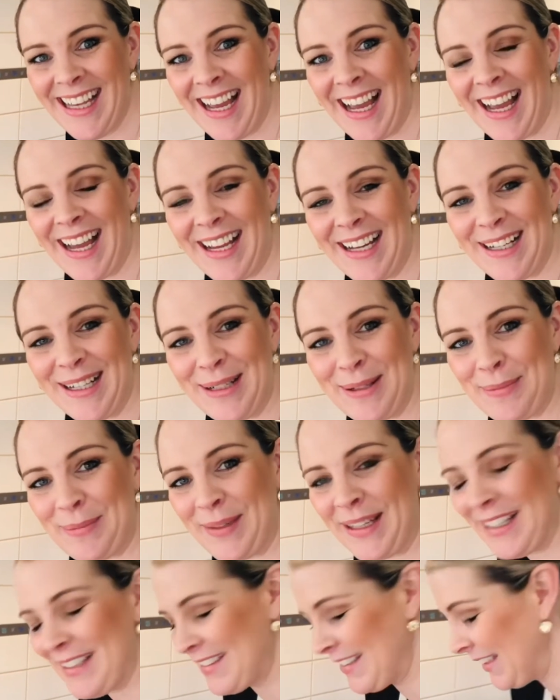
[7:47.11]

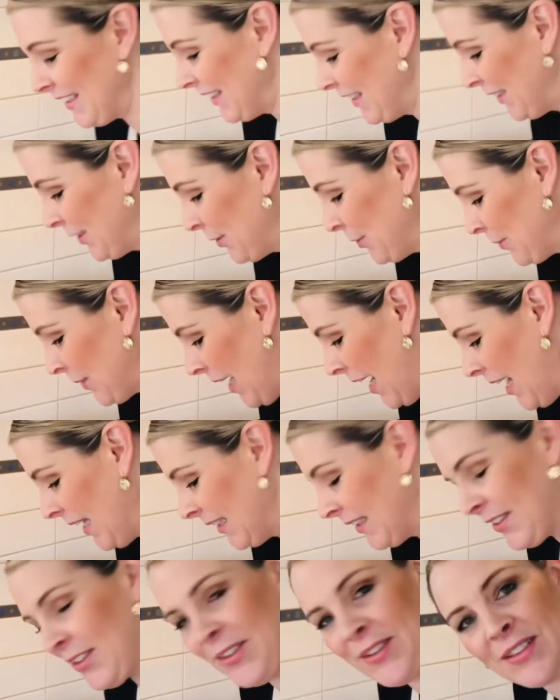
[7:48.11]
It's a little
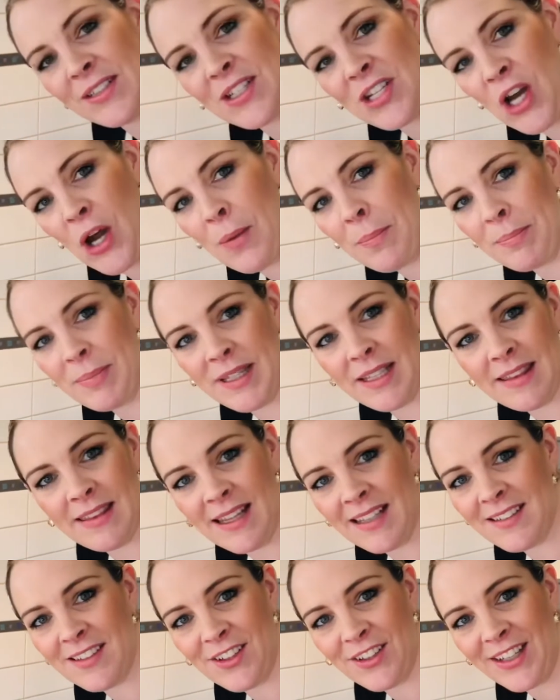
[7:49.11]
coloured on the top, but
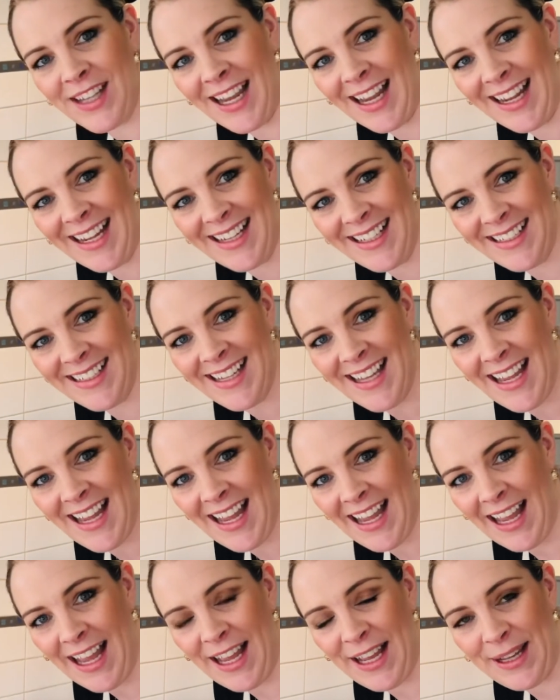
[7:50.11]
that's okay.
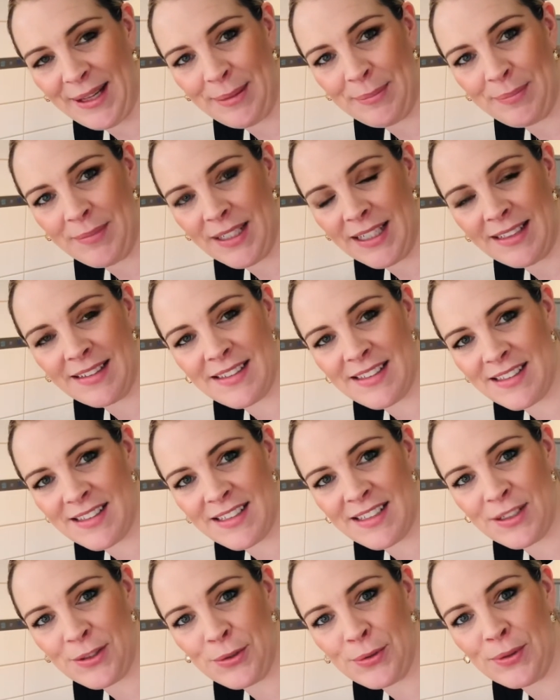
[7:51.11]
It's
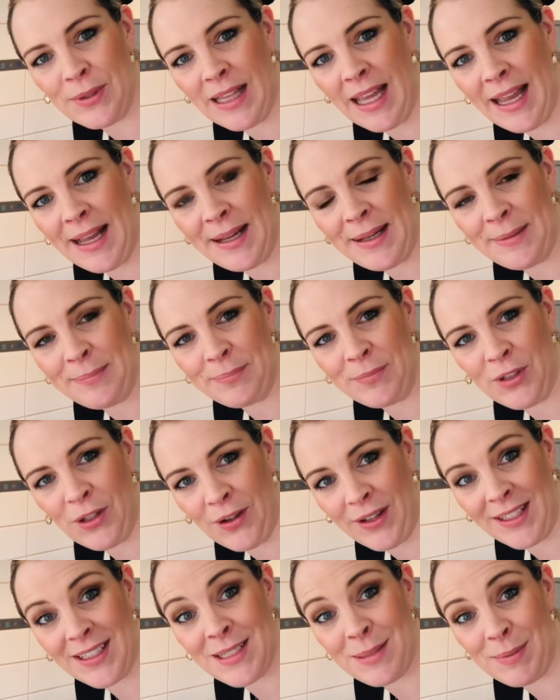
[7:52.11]
still
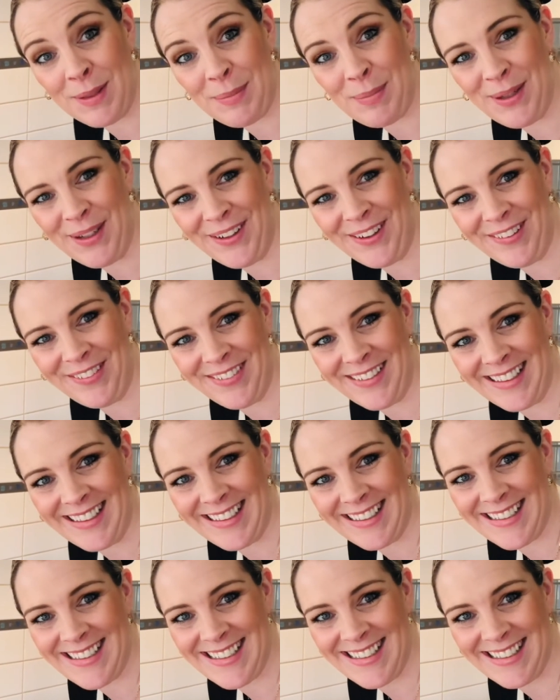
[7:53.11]
going to be
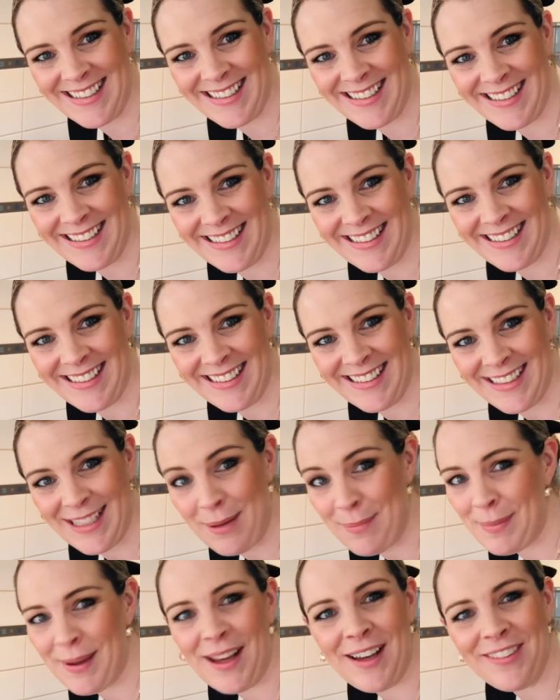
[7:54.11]
perfect.
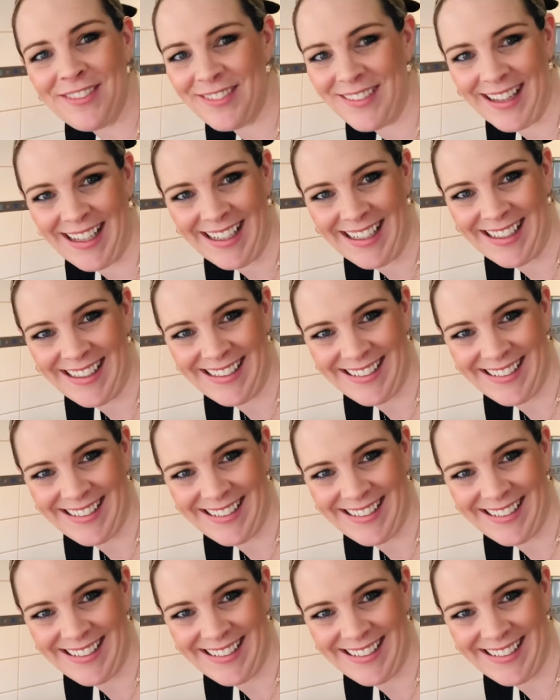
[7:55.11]
Parfait.